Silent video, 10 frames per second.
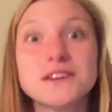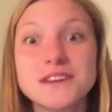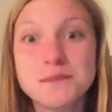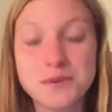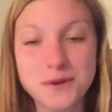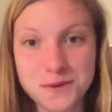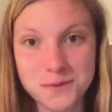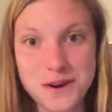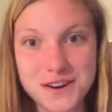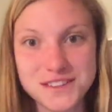important
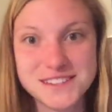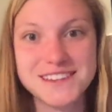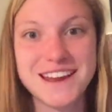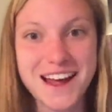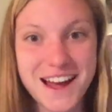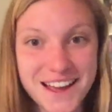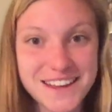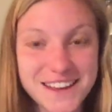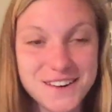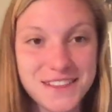words that I
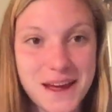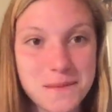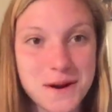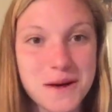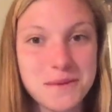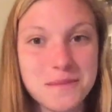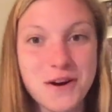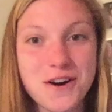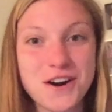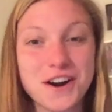hear in that problem
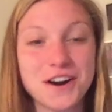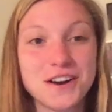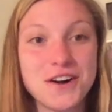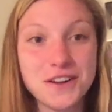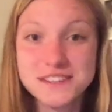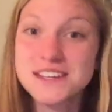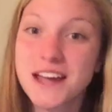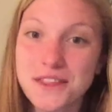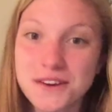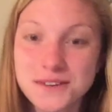are all
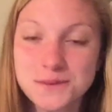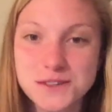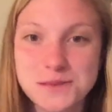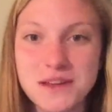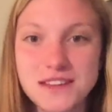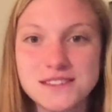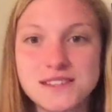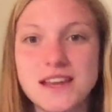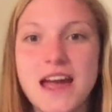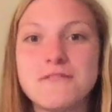together, which means
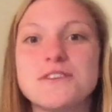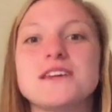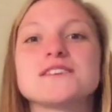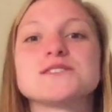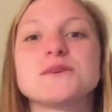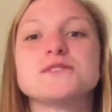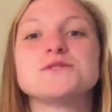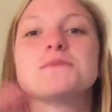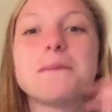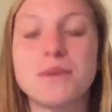everything is going to
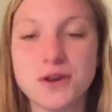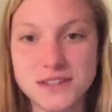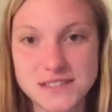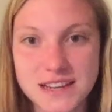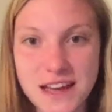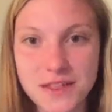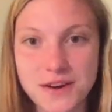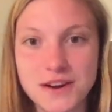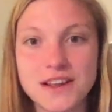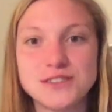be put
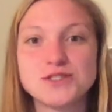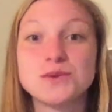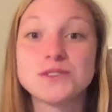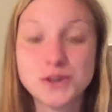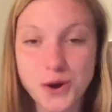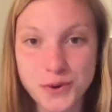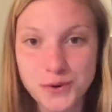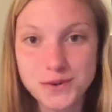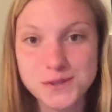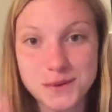together into a
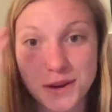total, so we're